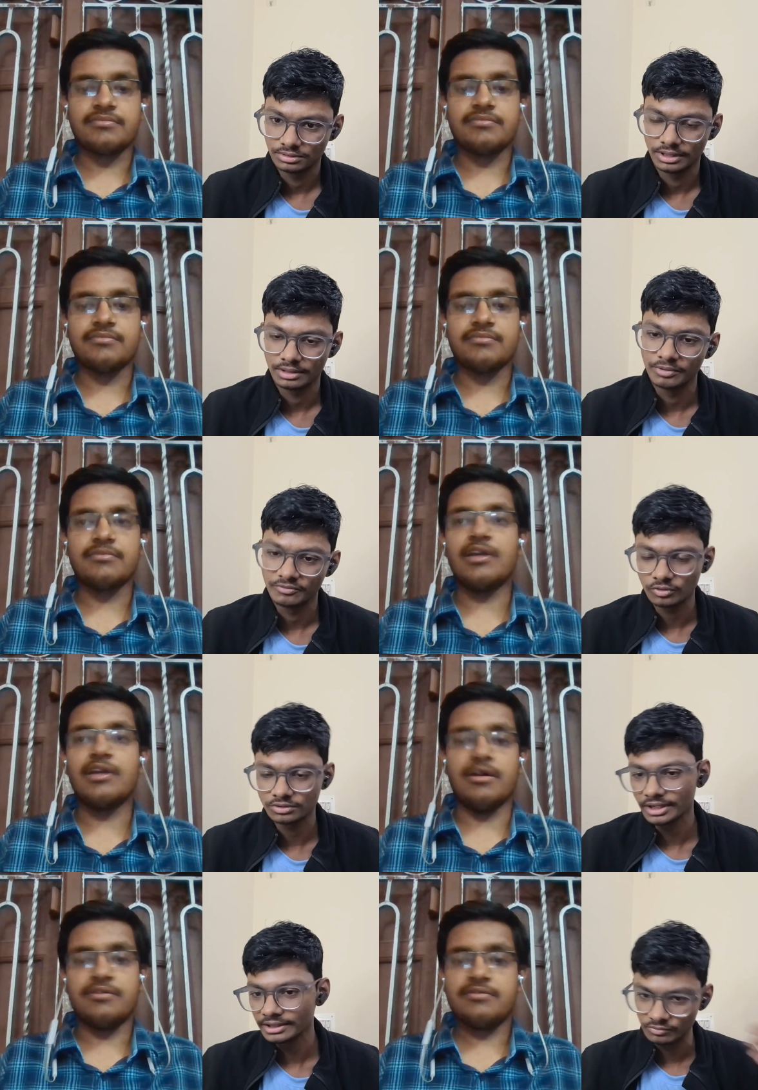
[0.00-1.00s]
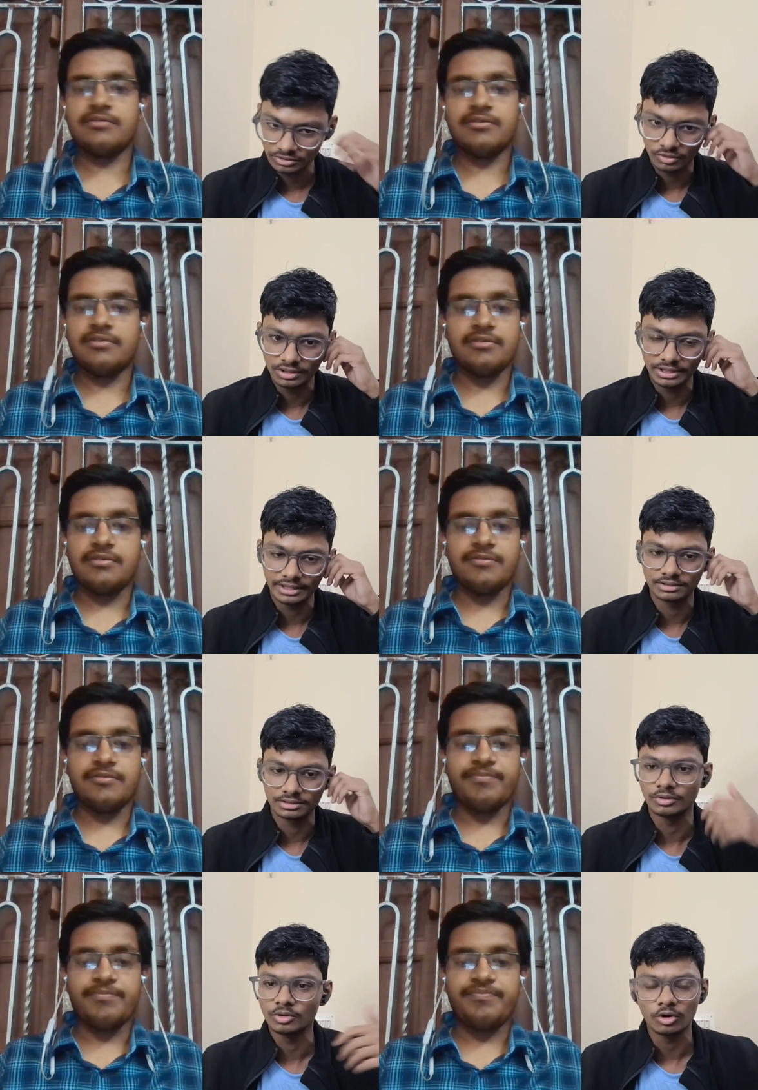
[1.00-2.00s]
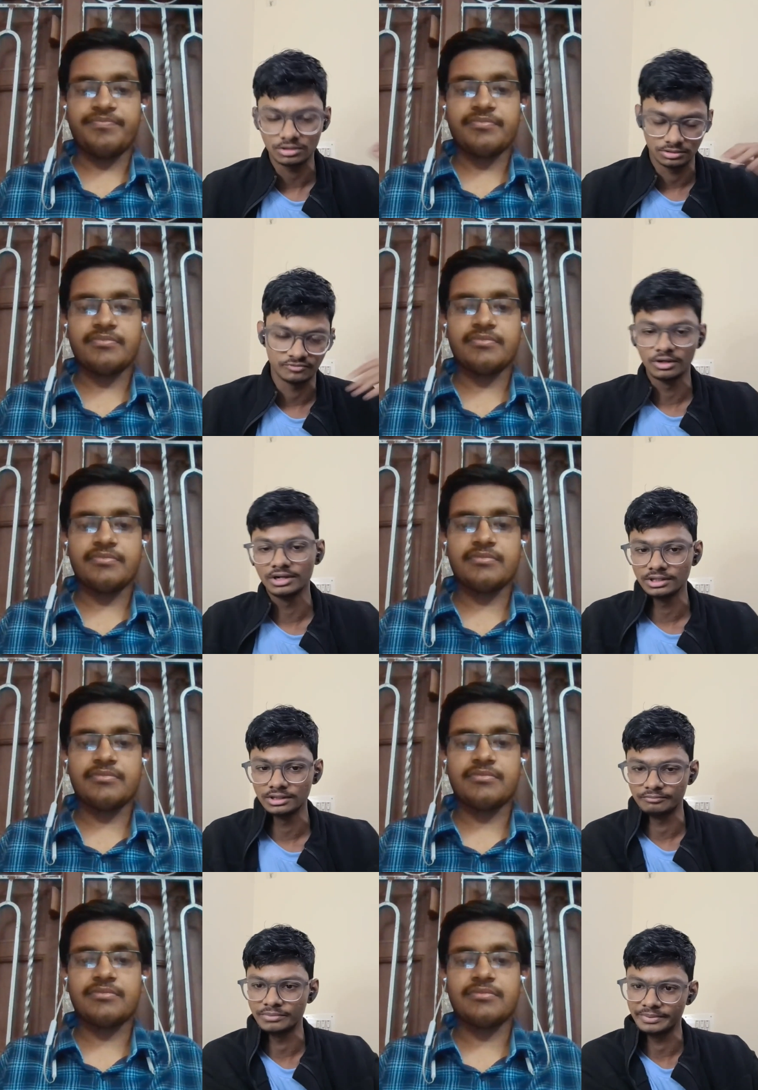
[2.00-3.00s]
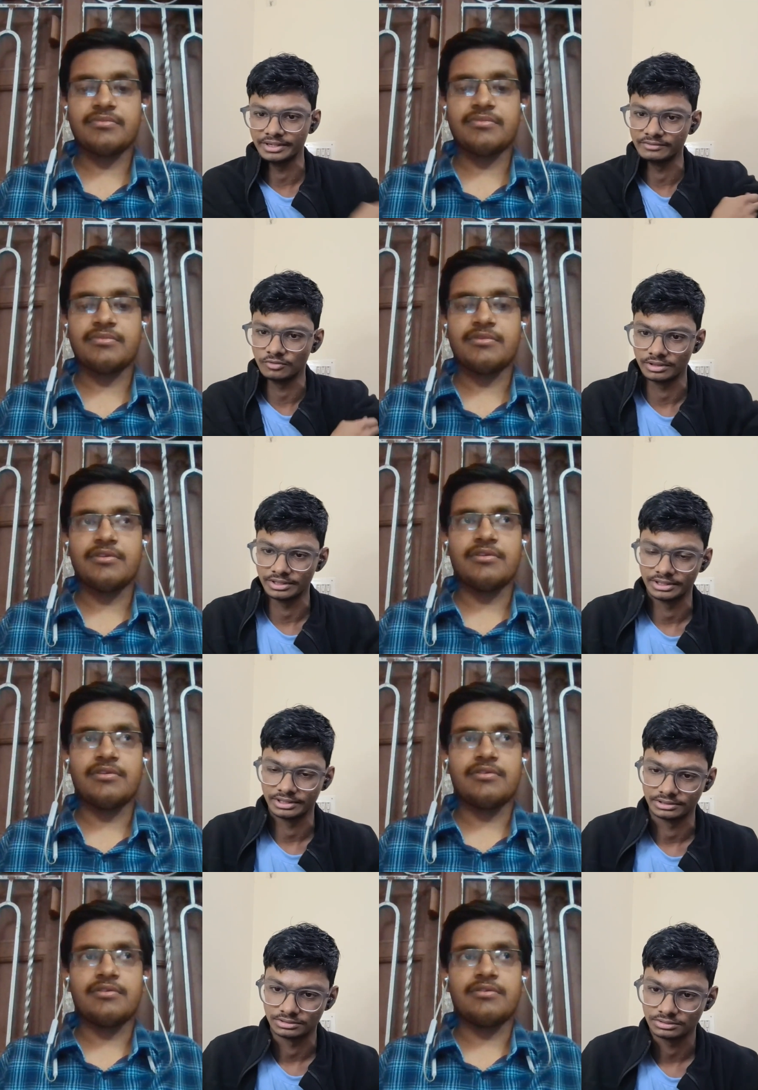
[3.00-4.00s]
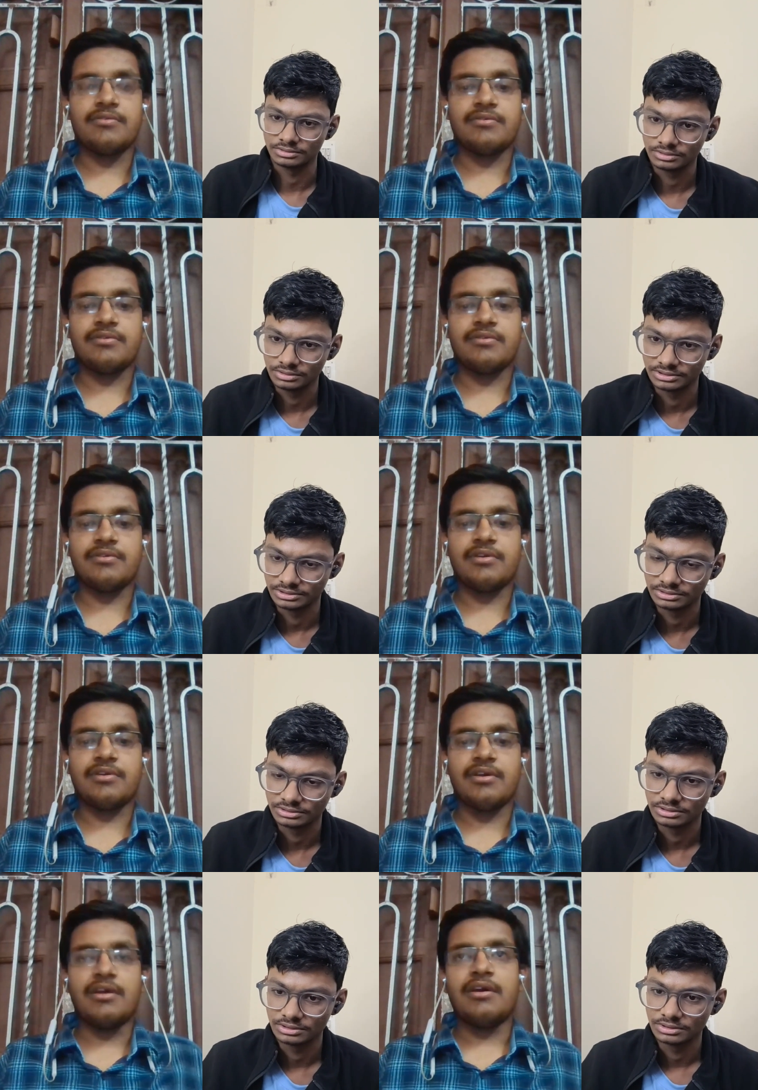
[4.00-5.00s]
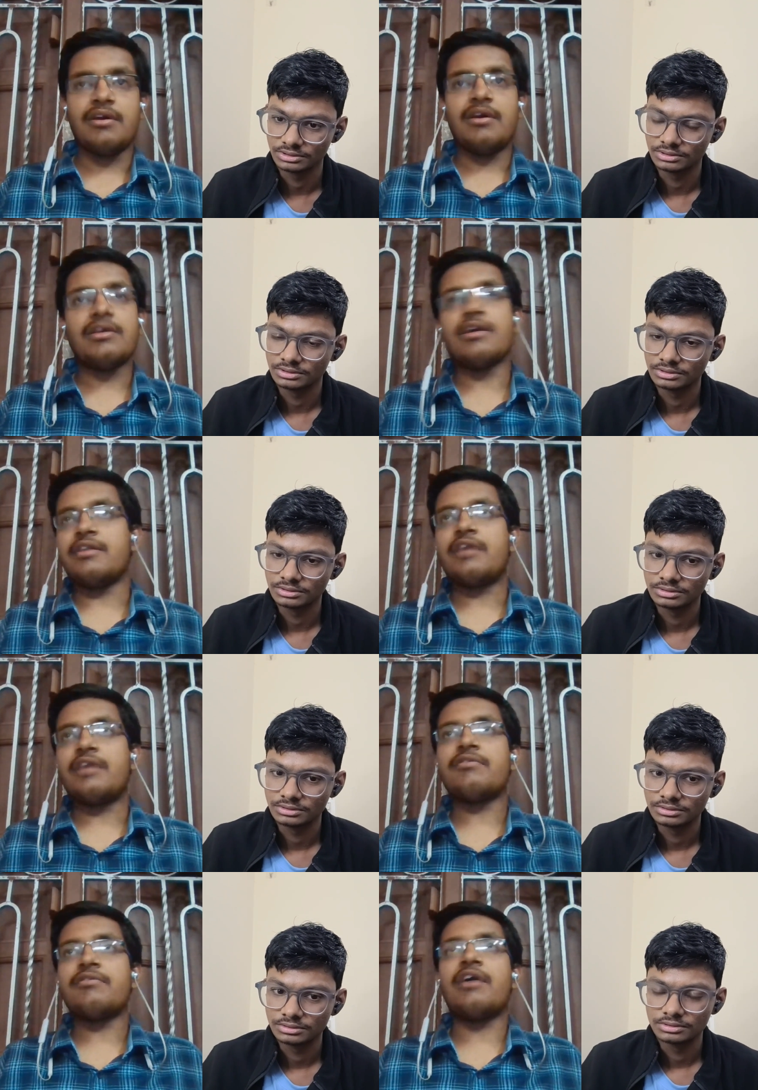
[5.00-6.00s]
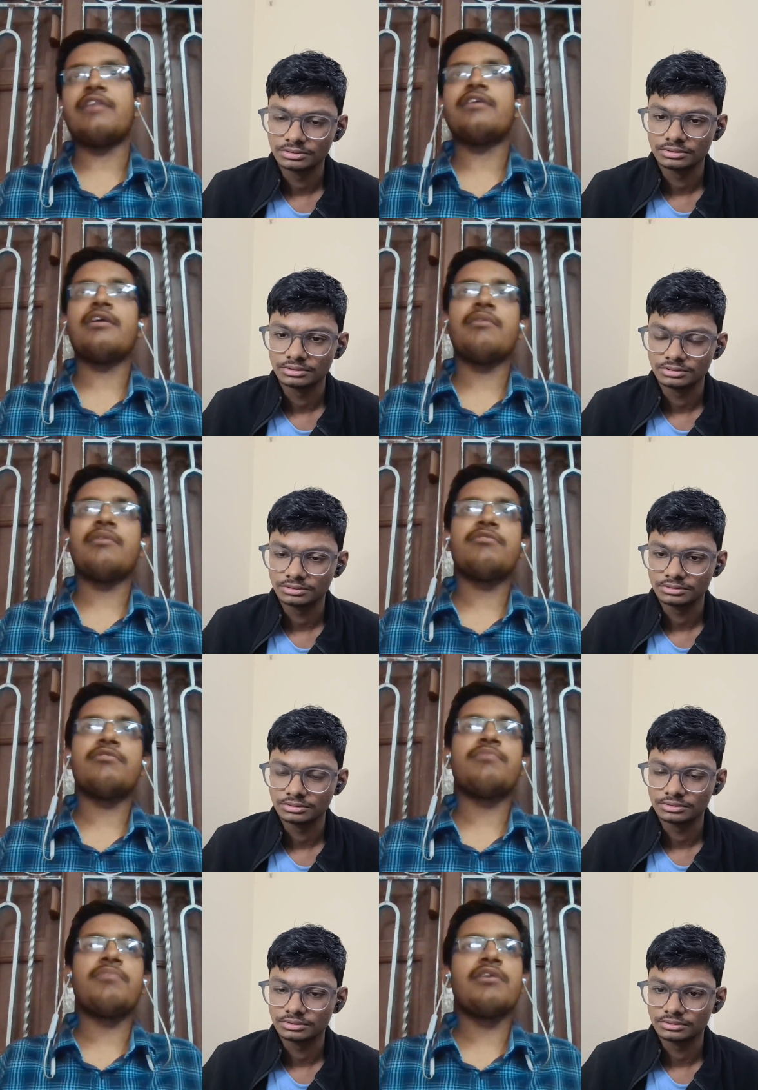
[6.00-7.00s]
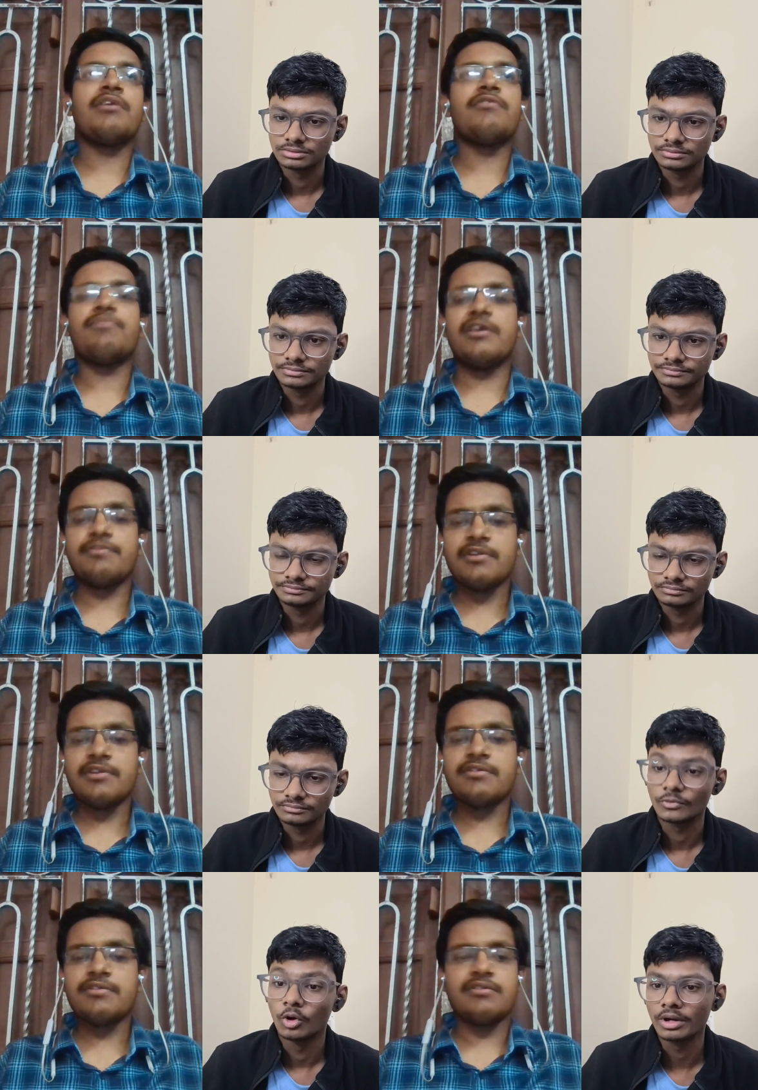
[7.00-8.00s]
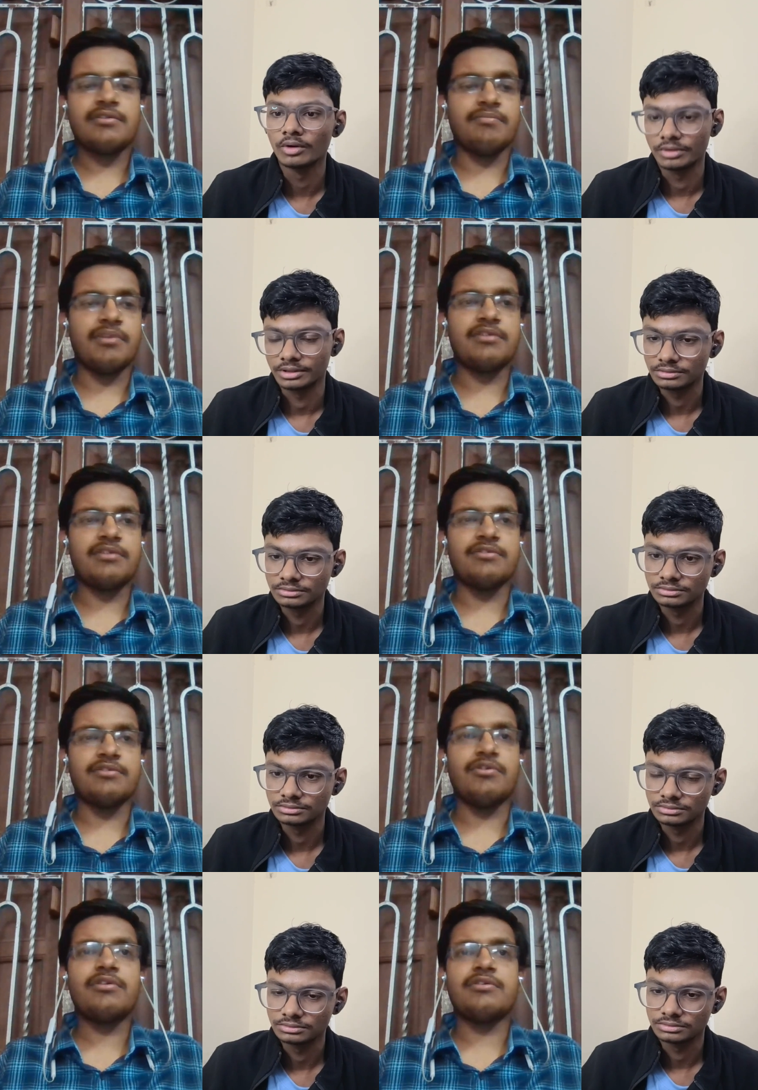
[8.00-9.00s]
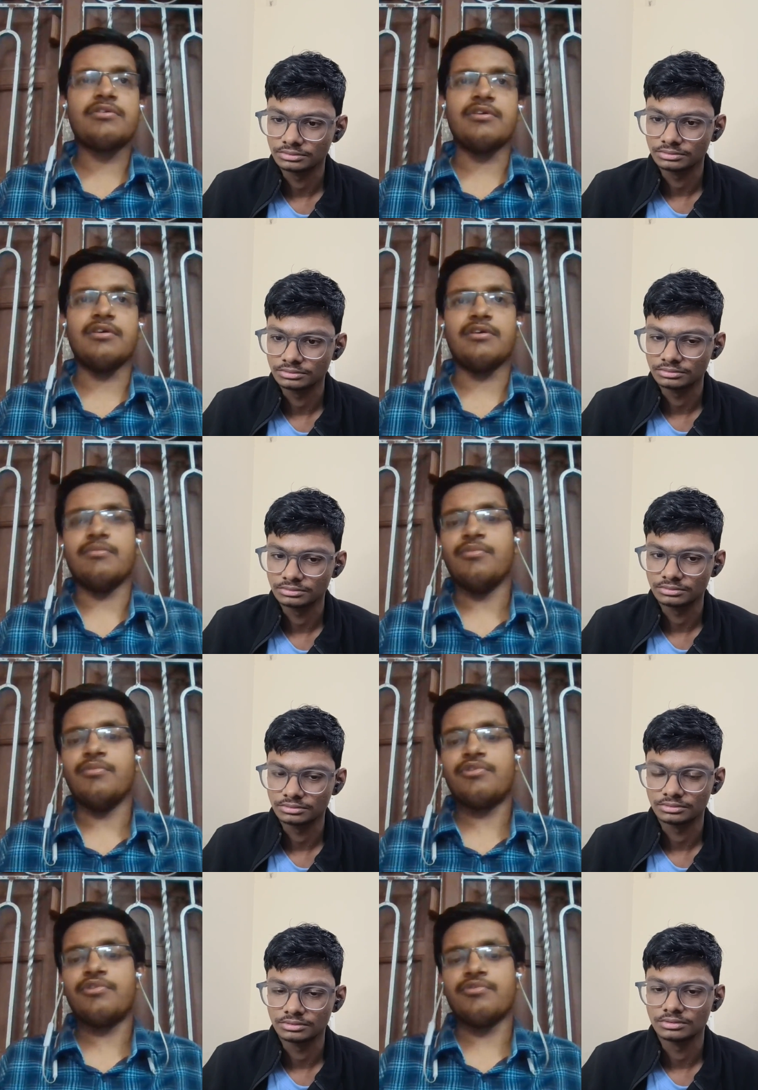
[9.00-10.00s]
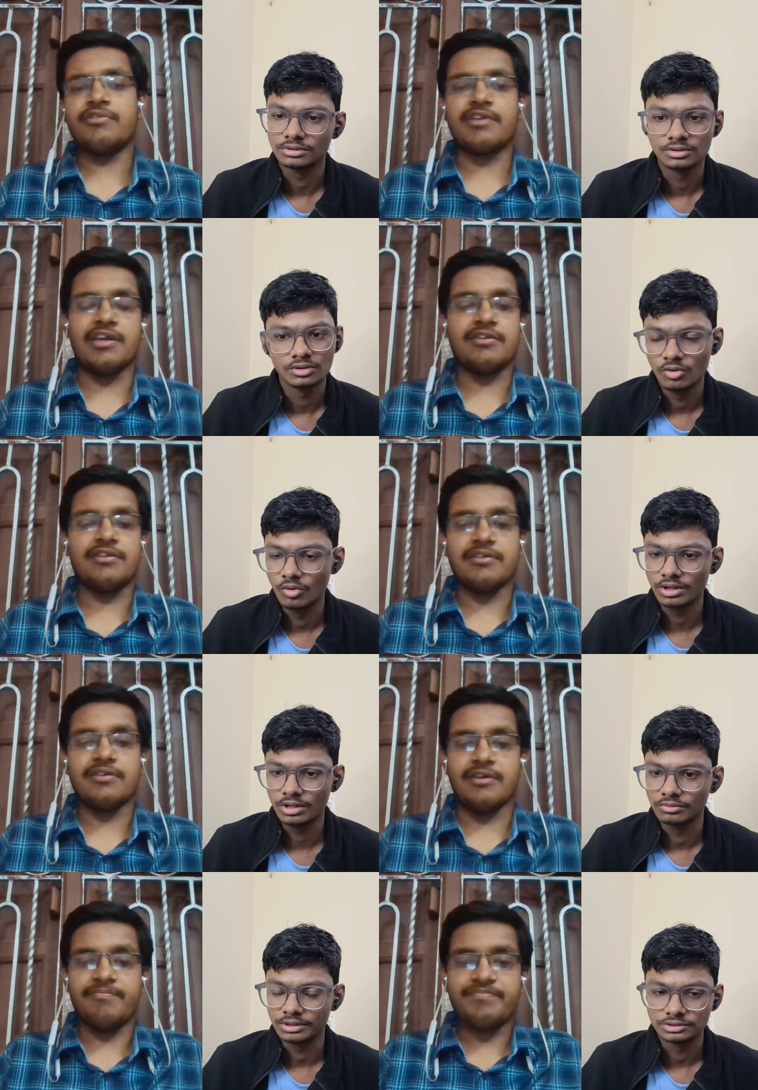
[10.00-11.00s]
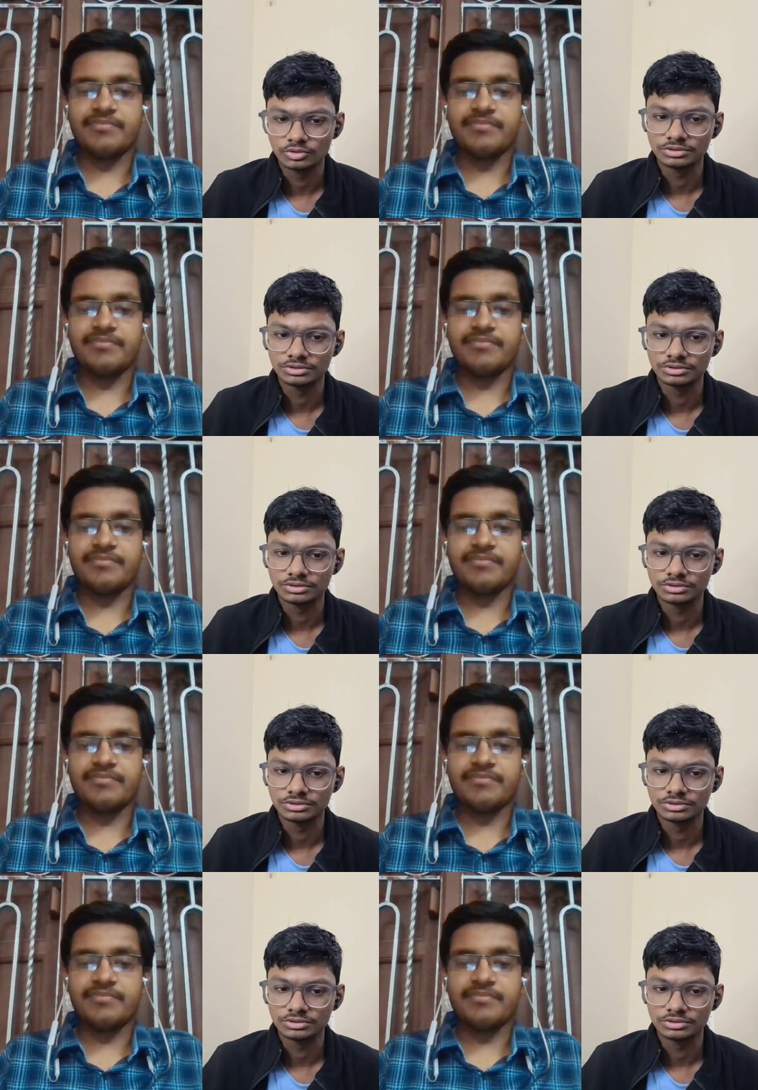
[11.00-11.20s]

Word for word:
Speaker 1: Like before that, yeah. it was only like you're not fully preparing for it, I think. Is it?
Speaker 2: yeah yeah that at that time i was preparing for placement okay okay but not uh, more towards the okay okay
Speaker 1: yeah. so